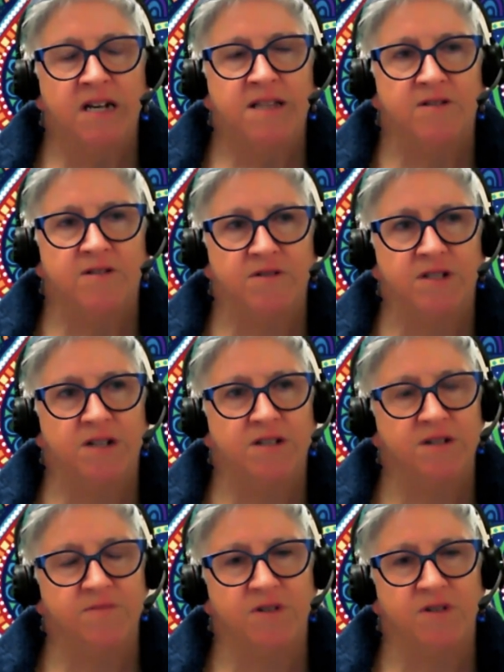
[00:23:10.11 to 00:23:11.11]
There's also
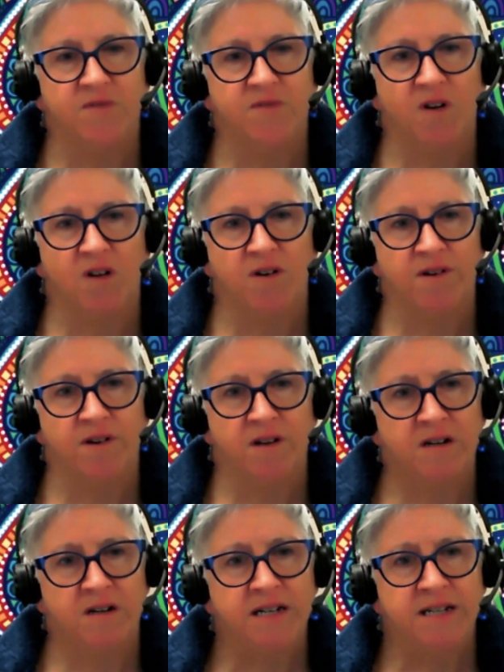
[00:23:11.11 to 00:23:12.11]
some useful
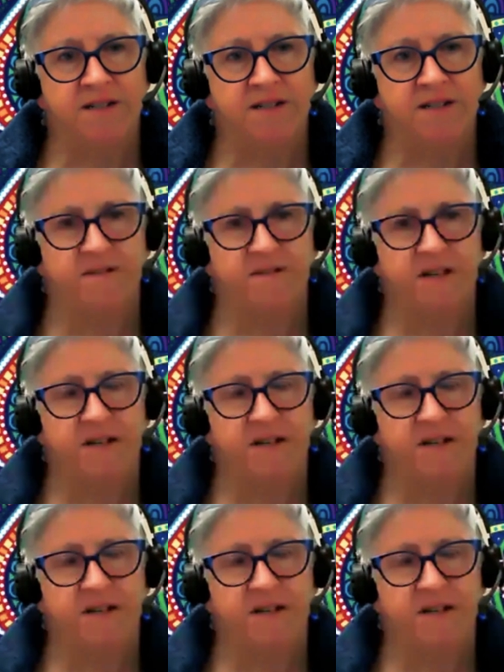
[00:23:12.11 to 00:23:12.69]
online